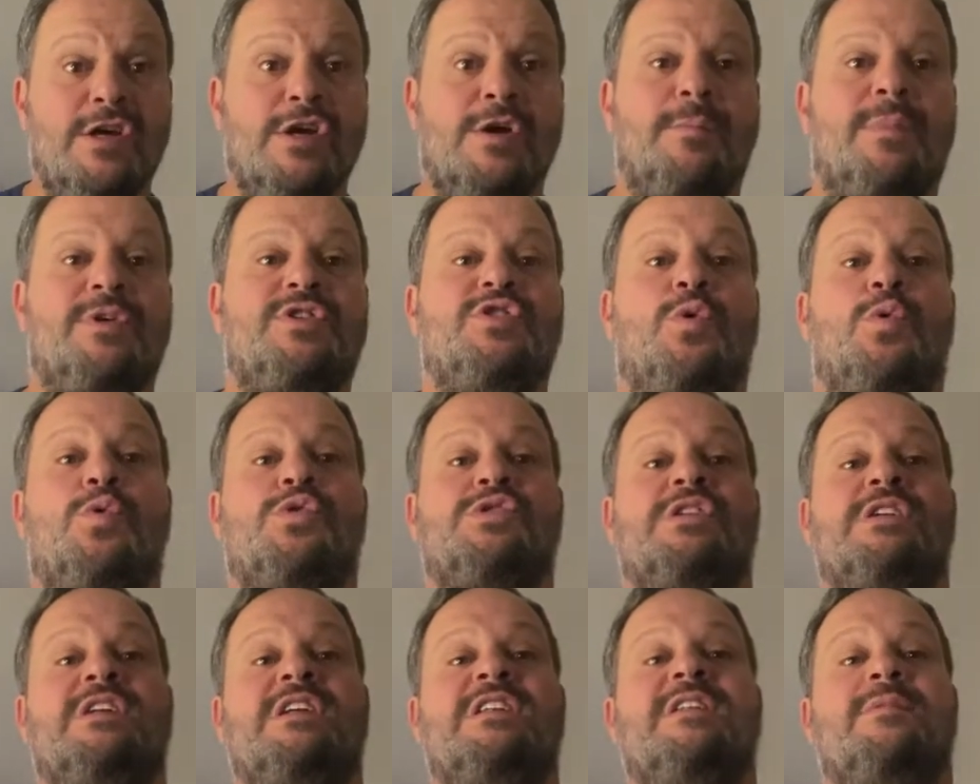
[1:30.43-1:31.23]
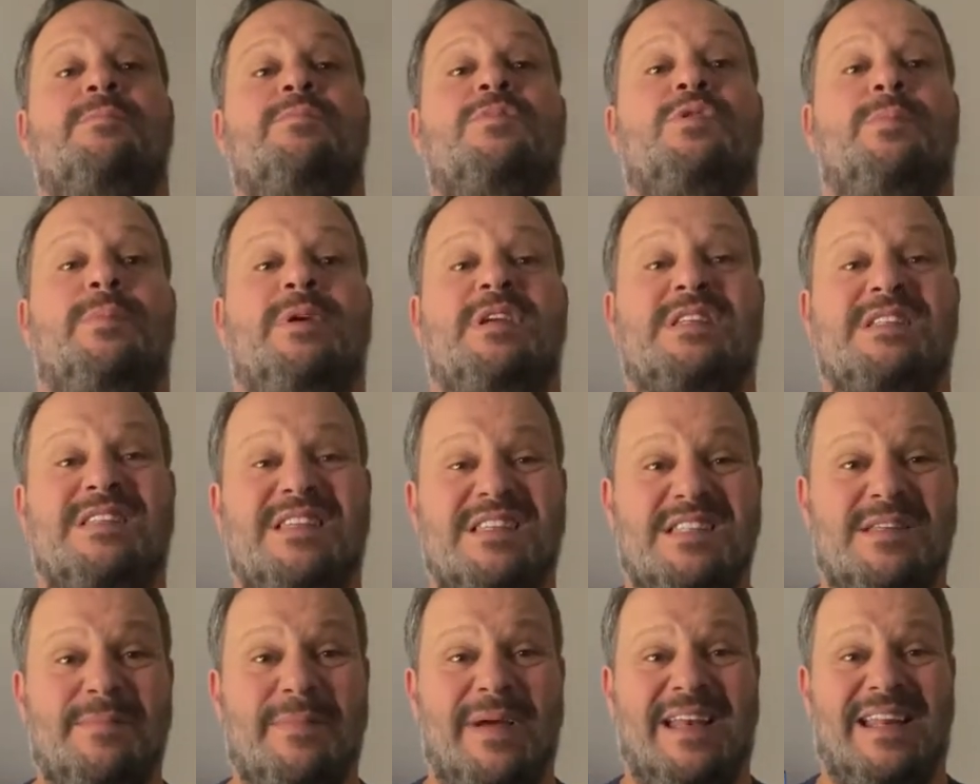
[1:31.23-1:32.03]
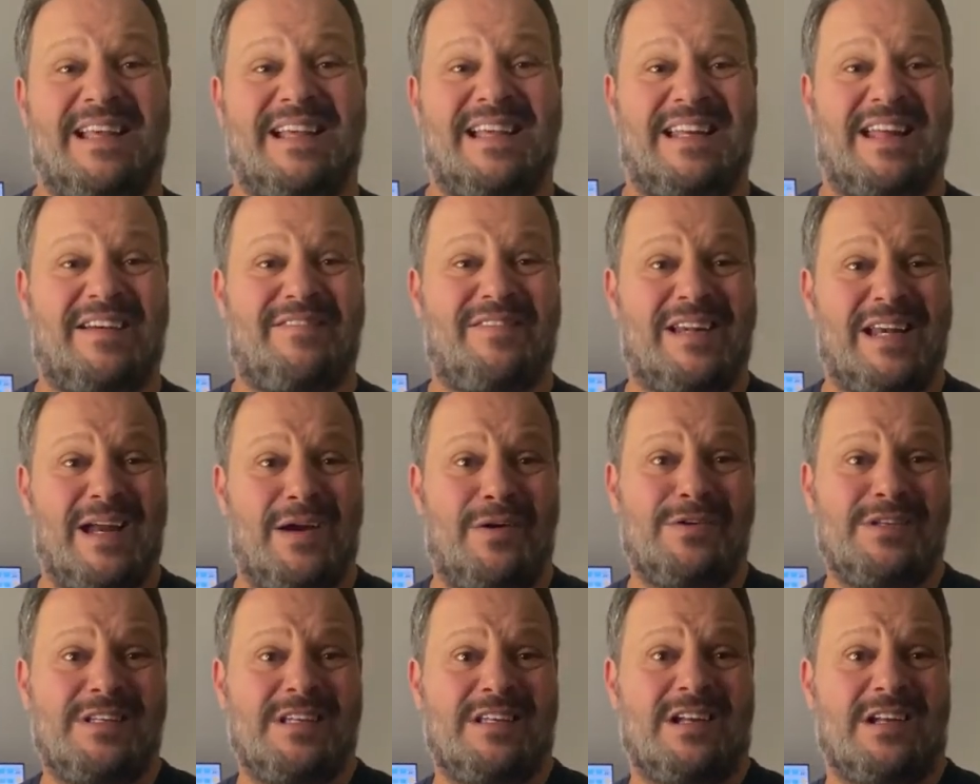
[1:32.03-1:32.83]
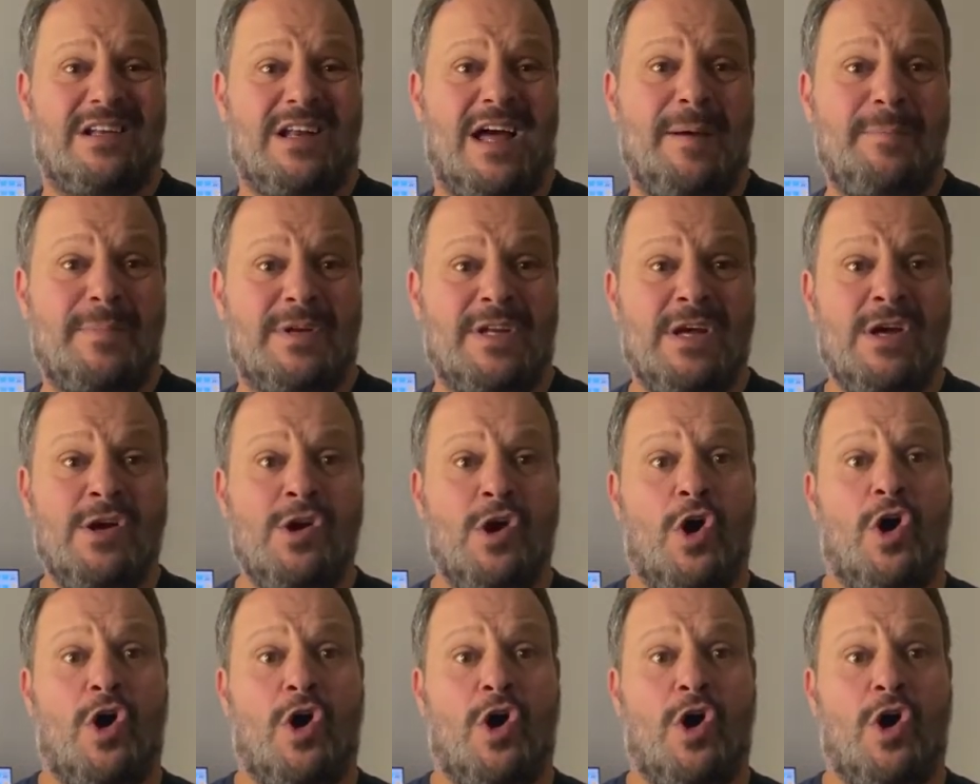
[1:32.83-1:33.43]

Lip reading: but you also need them to be systematic and have clarity and alignment